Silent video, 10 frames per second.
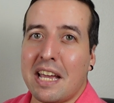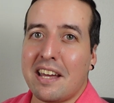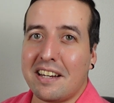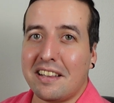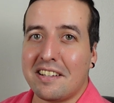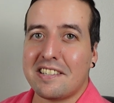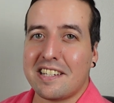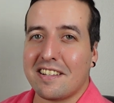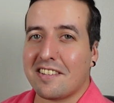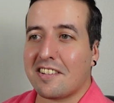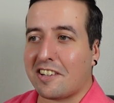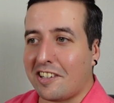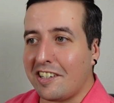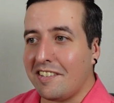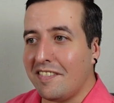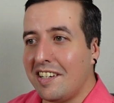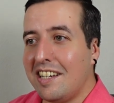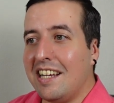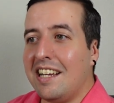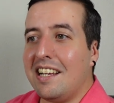had it listed as skirt,
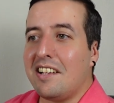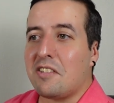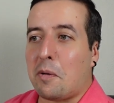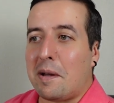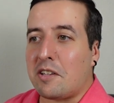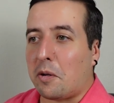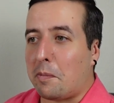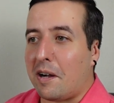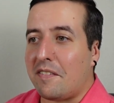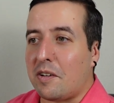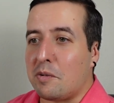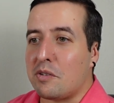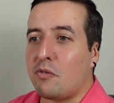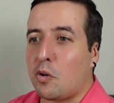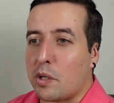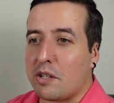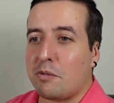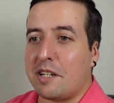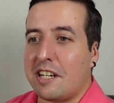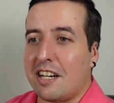so my total profit was
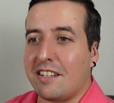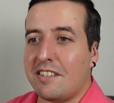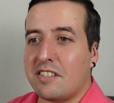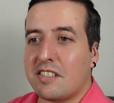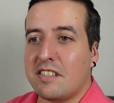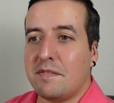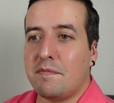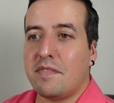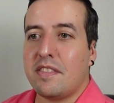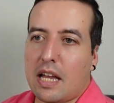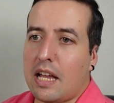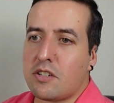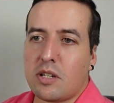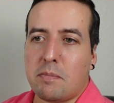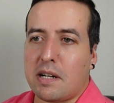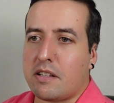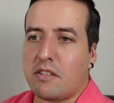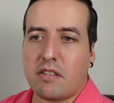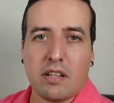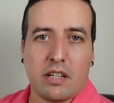$43. I actually bought
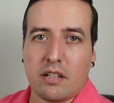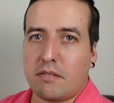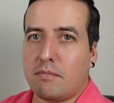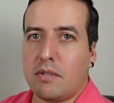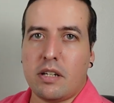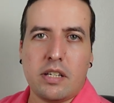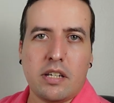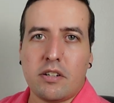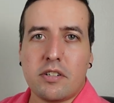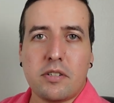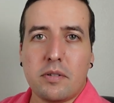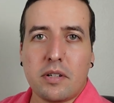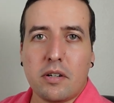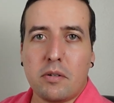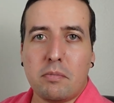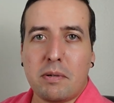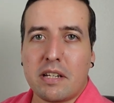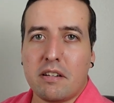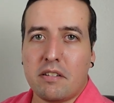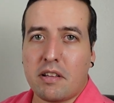this like a year or two ago
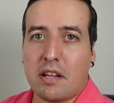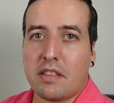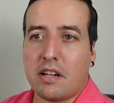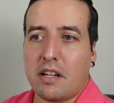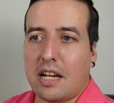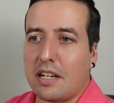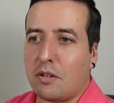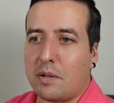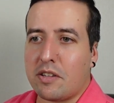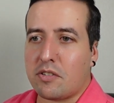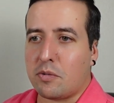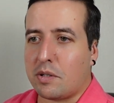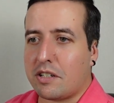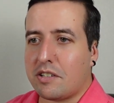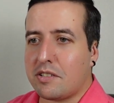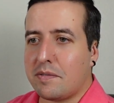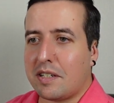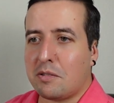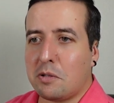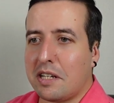because I thought I could wear this to work or something
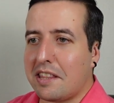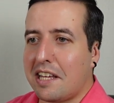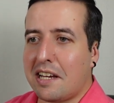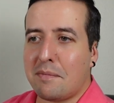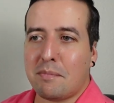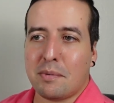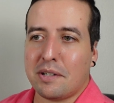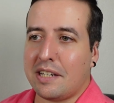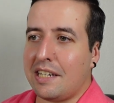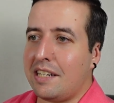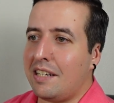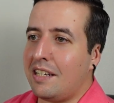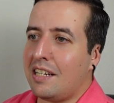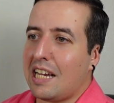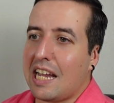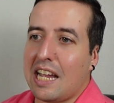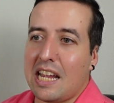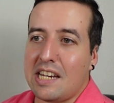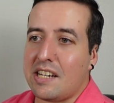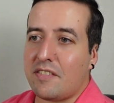cool like that, but
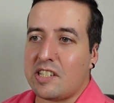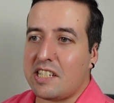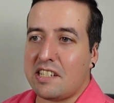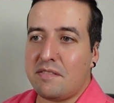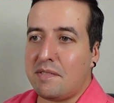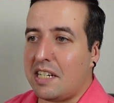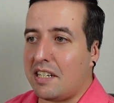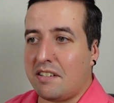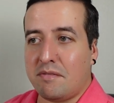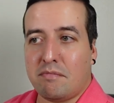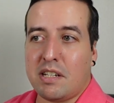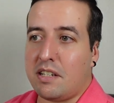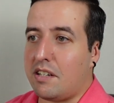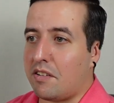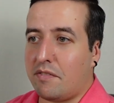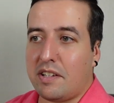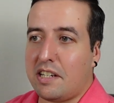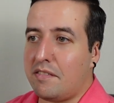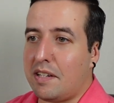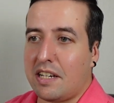I never did, and it doesn't
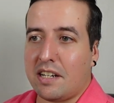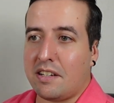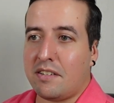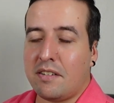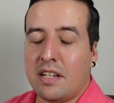fit. And